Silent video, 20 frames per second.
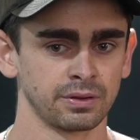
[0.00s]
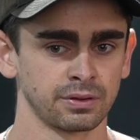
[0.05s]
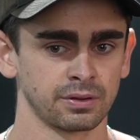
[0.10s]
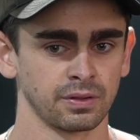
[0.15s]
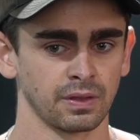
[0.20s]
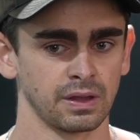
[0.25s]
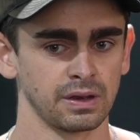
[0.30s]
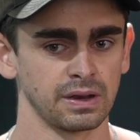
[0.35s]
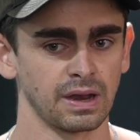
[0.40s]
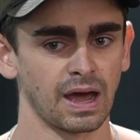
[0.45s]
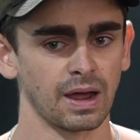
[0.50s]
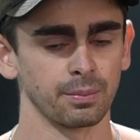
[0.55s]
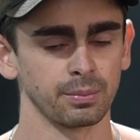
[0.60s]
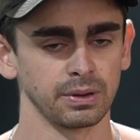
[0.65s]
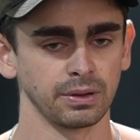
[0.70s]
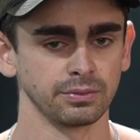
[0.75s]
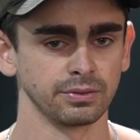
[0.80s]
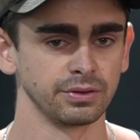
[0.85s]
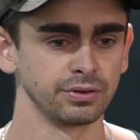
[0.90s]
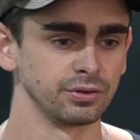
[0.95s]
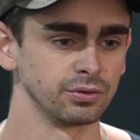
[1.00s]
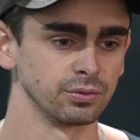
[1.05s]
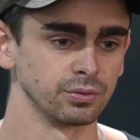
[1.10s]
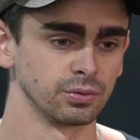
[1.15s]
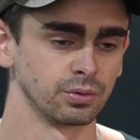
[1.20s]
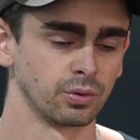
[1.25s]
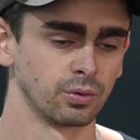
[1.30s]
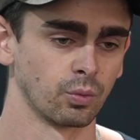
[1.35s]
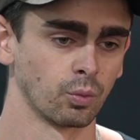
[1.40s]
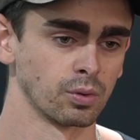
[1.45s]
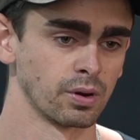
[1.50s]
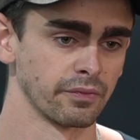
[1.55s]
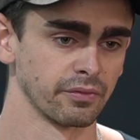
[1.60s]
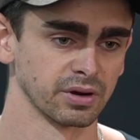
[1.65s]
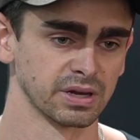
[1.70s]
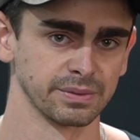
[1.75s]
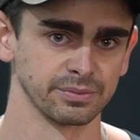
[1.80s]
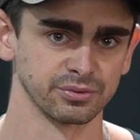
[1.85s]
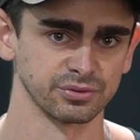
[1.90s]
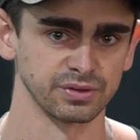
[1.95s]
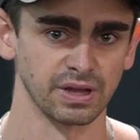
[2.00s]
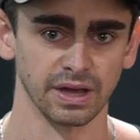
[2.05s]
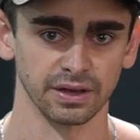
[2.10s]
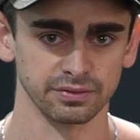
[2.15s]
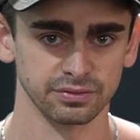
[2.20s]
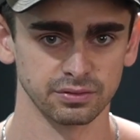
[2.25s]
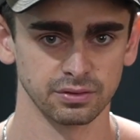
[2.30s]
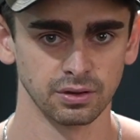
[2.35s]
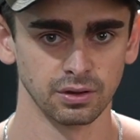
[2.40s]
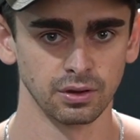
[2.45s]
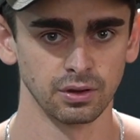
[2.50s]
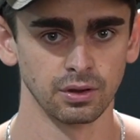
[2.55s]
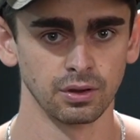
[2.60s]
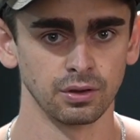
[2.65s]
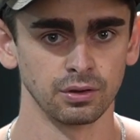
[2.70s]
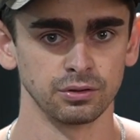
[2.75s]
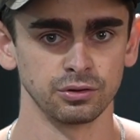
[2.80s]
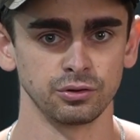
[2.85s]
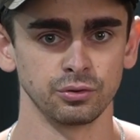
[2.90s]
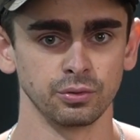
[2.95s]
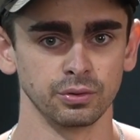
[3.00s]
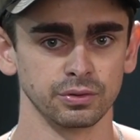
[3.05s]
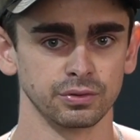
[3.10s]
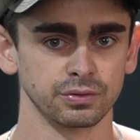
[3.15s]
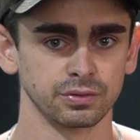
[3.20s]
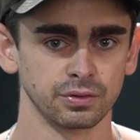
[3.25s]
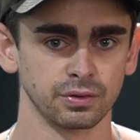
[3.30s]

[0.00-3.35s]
then not be able to do whatever comes next to